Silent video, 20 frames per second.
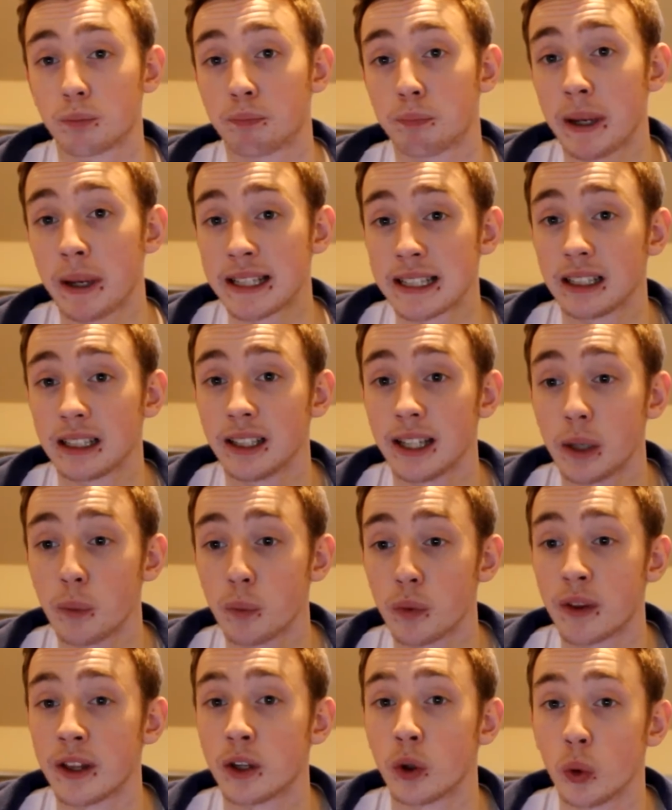basically,
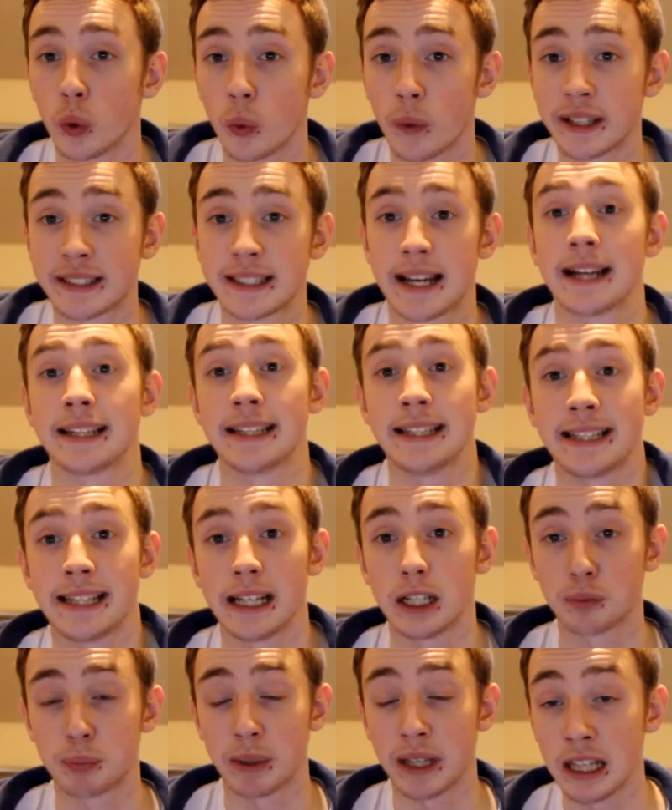they don't know the exact
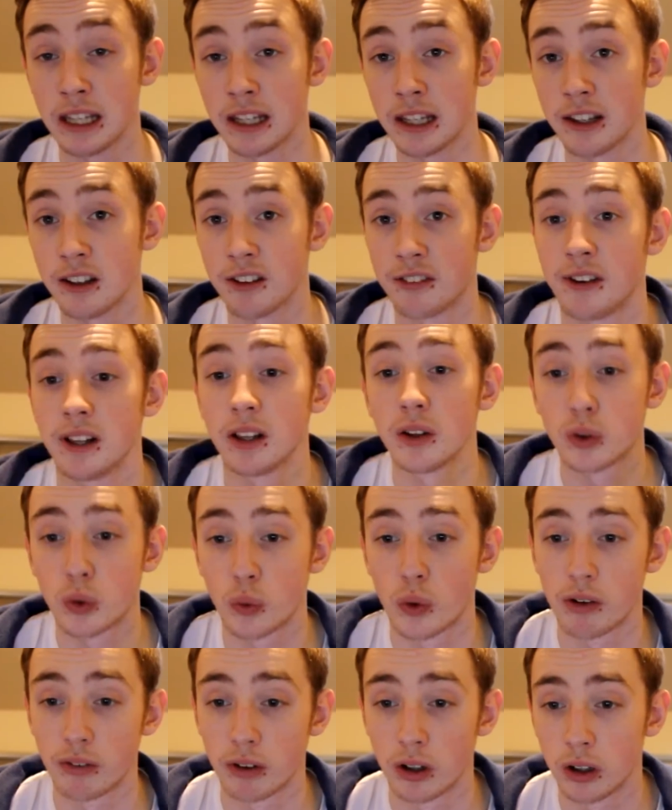details, but he fell
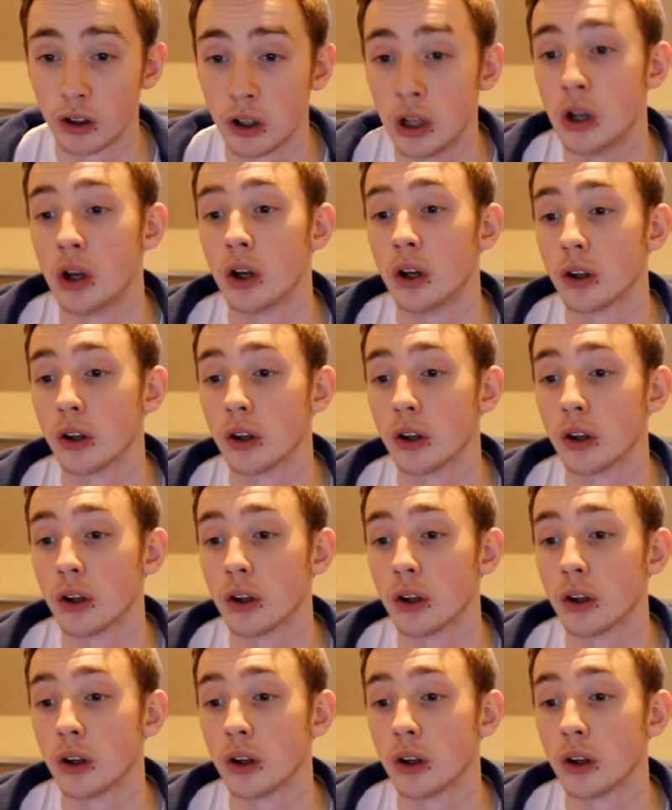into a river,